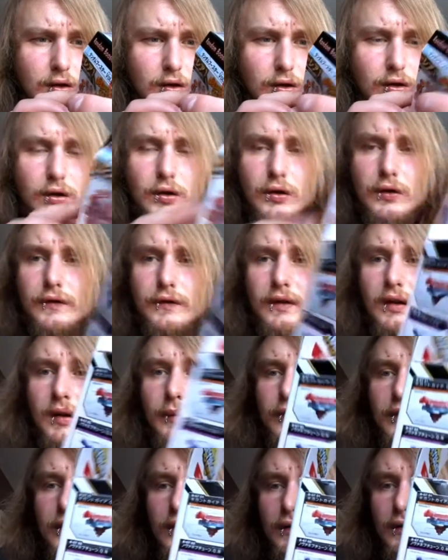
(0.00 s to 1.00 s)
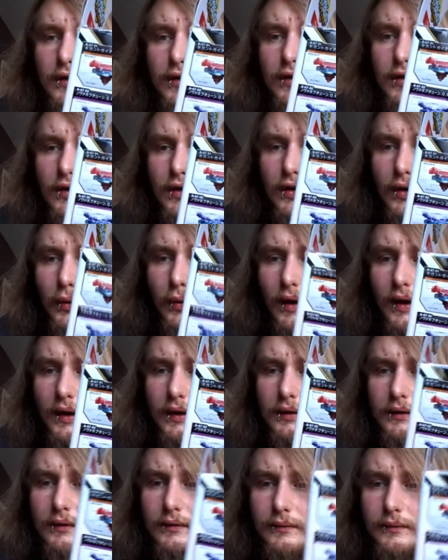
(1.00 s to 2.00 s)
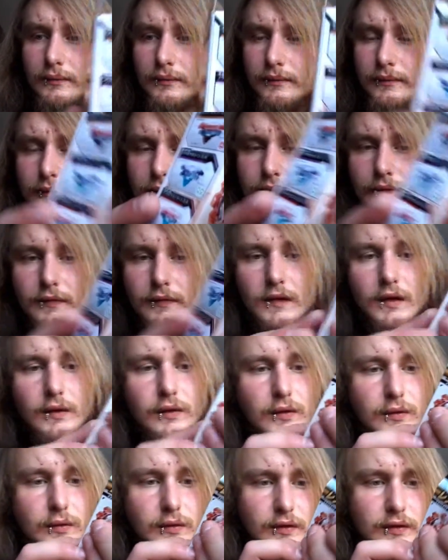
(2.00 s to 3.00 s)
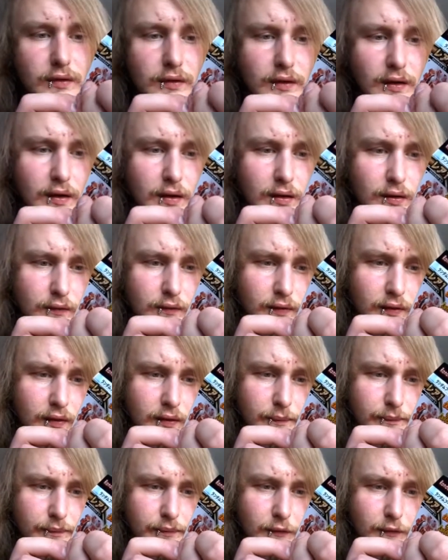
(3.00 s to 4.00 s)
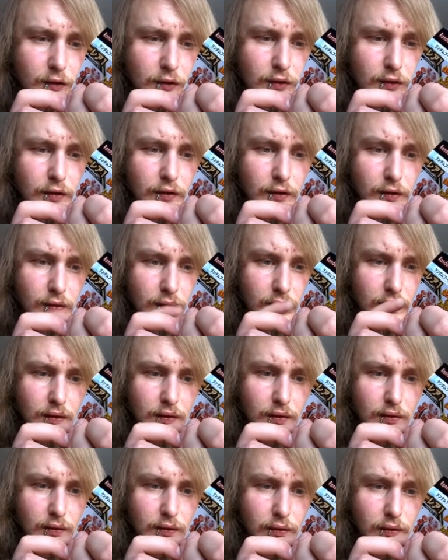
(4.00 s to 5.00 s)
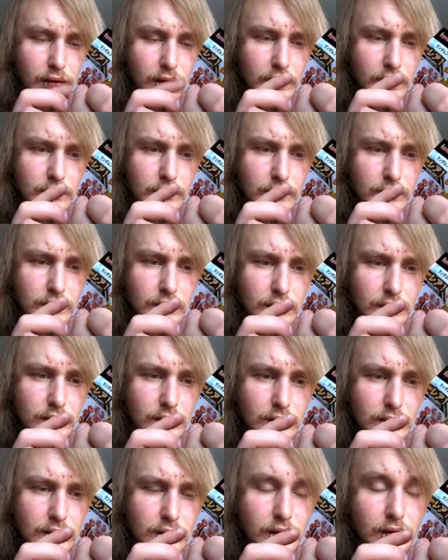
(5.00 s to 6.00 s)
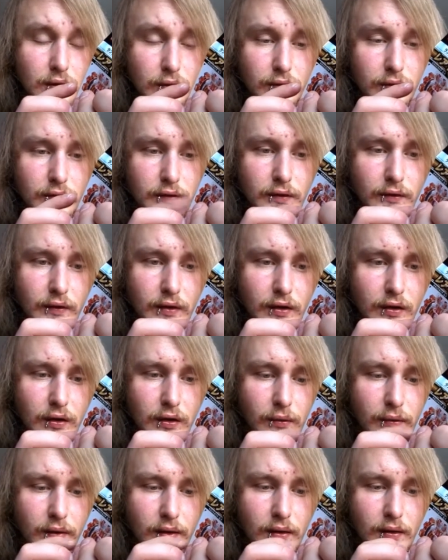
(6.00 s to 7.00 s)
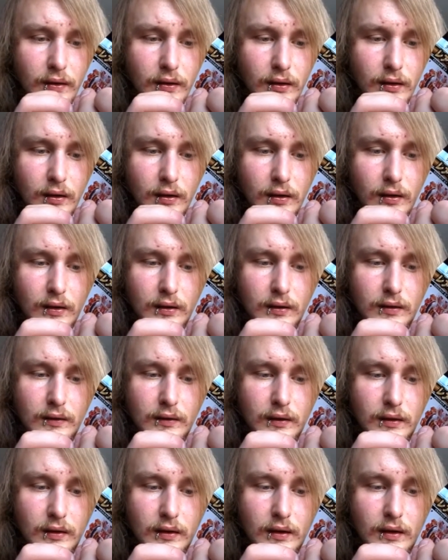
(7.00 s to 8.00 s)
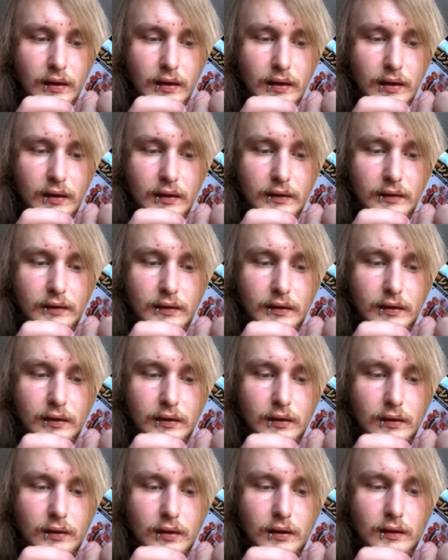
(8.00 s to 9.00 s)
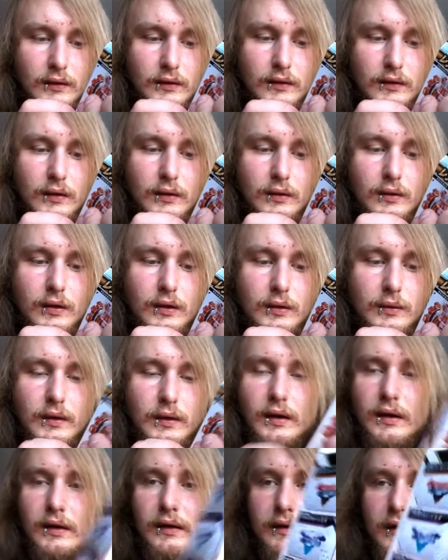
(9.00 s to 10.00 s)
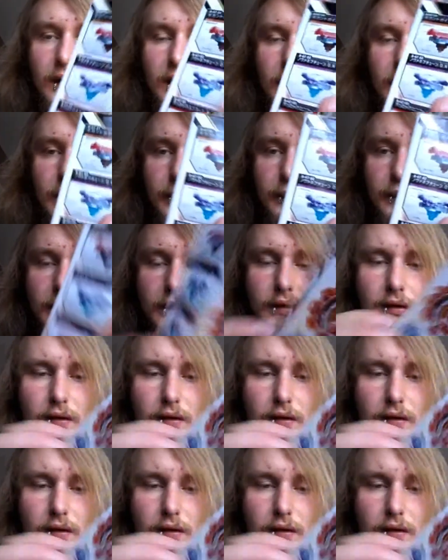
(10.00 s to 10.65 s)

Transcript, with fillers: Nova Neptune QN. And you also get another unlock Unicorn, huh? Unicorn sorry QA. And you get an Ex Exono Excalibur